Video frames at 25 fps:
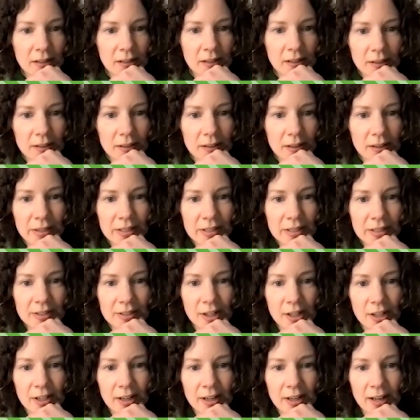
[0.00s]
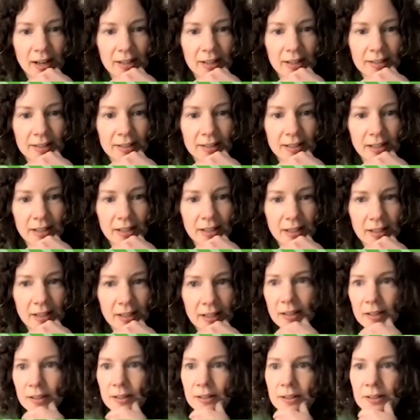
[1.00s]
that we start
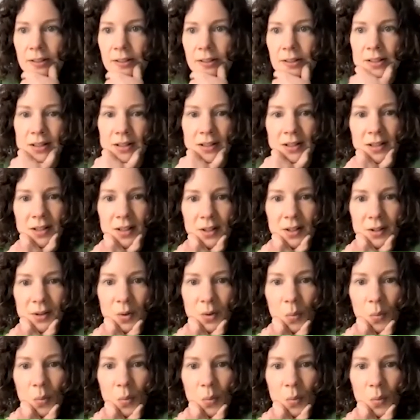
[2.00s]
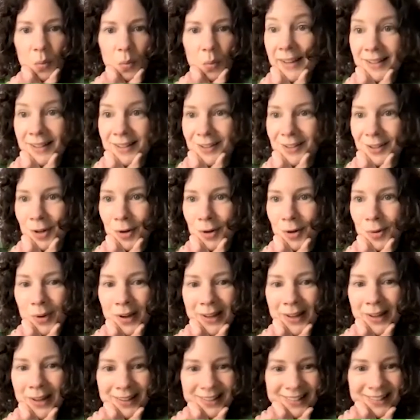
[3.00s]
asking. Why and so
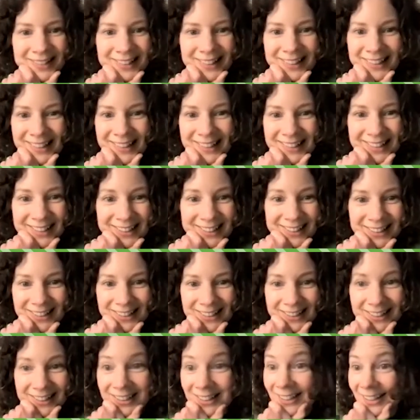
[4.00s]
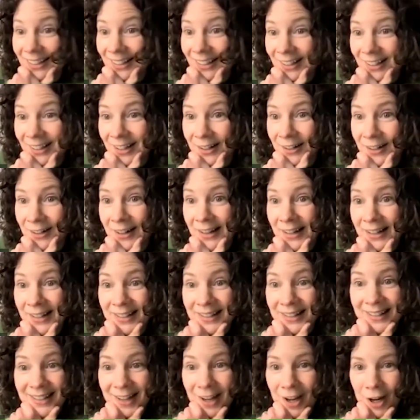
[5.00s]
what? All
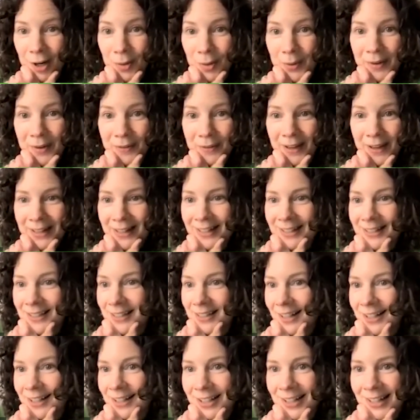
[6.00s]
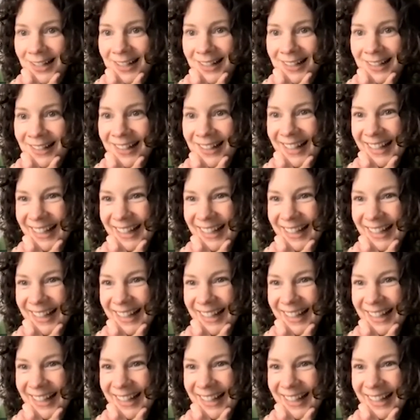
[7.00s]
right. Are we ready, Sarah Jane?